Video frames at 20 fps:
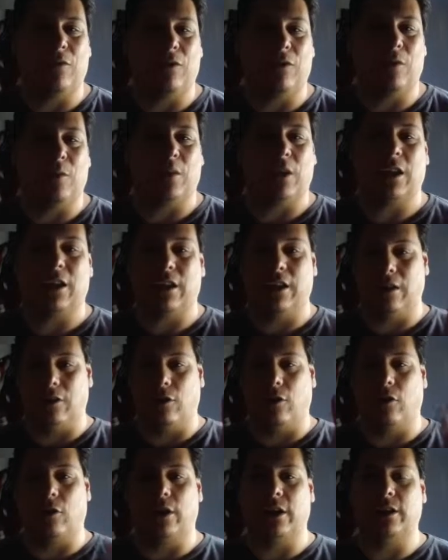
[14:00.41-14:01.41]
even though I'm not an
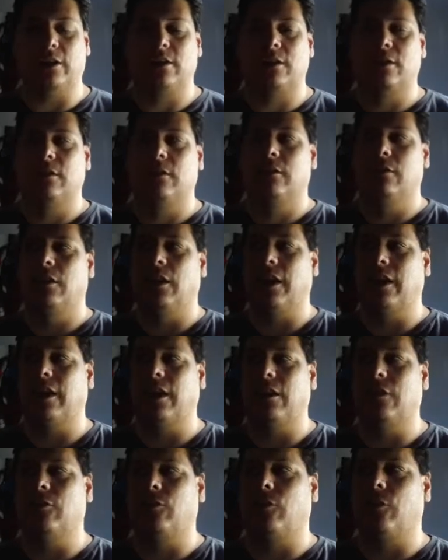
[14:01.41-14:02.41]
artist,
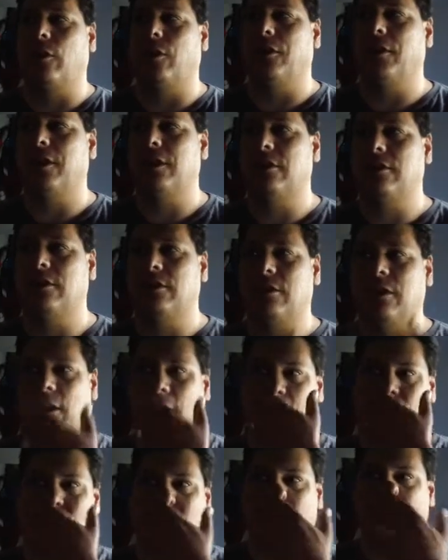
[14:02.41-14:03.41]
like I don't draw things and
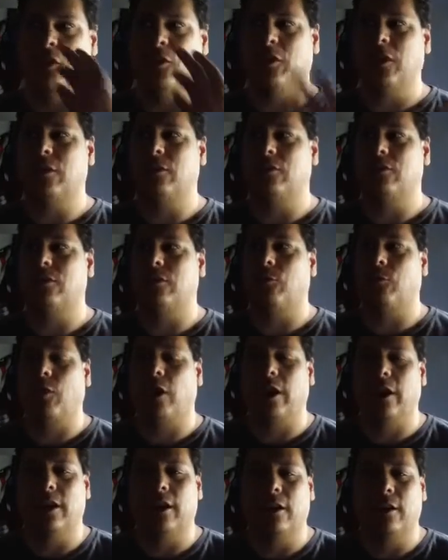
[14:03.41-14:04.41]
stuff, although I do some
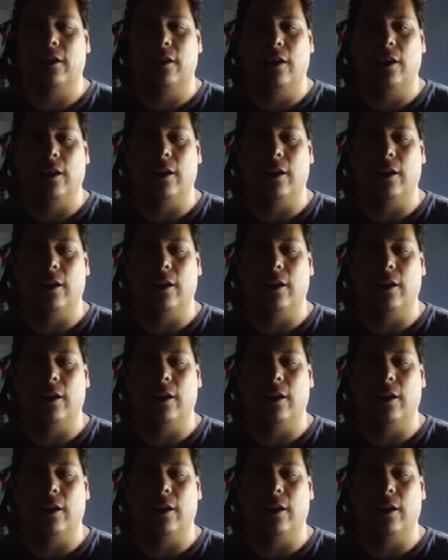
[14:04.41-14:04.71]
writing.